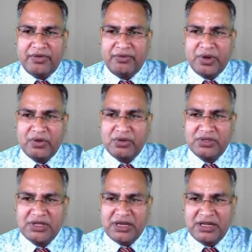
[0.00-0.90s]
because
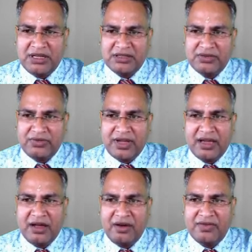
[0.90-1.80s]
in this we
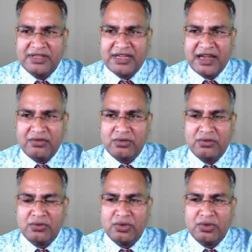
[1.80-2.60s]
always have to